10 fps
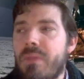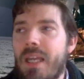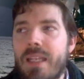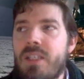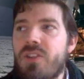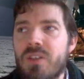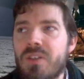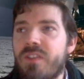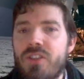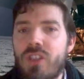any sort
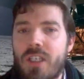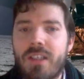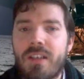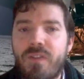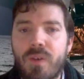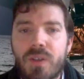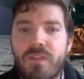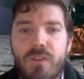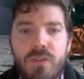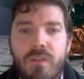of agenda for
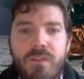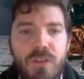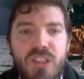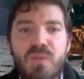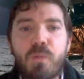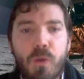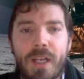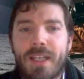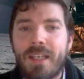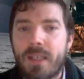
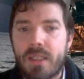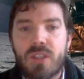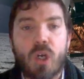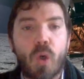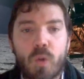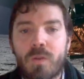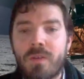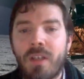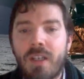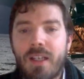spreading its
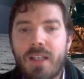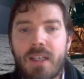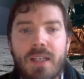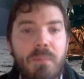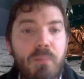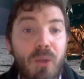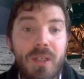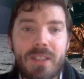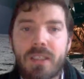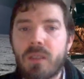own
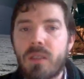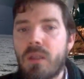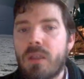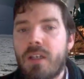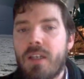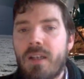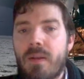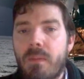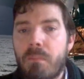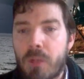political
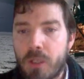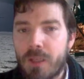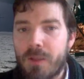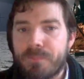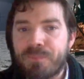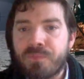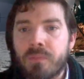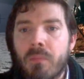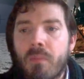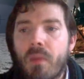model.
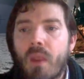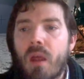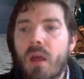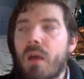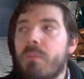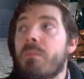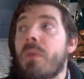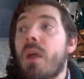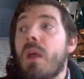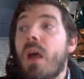
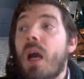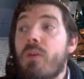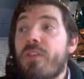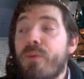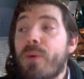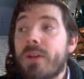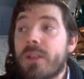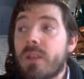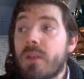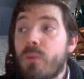However,
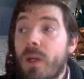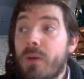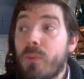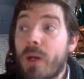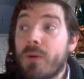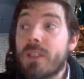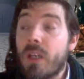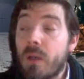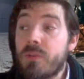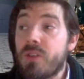where it
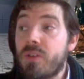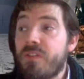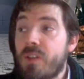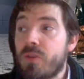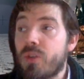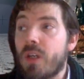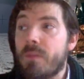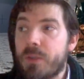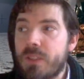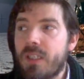comes to the future,
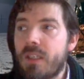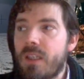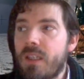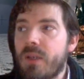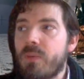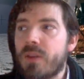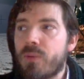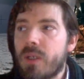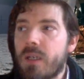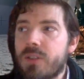and particularly with
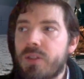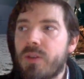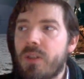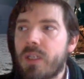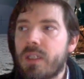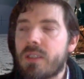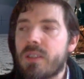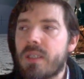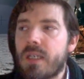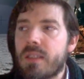regard to the United
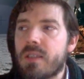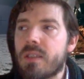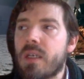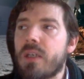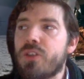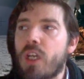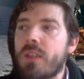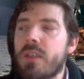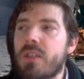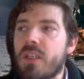States,
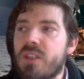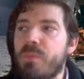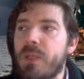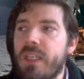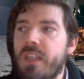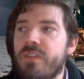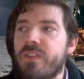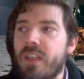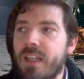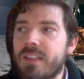China does believe
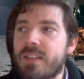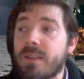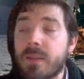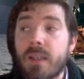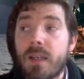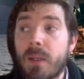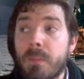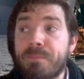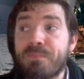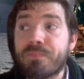that,
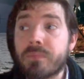and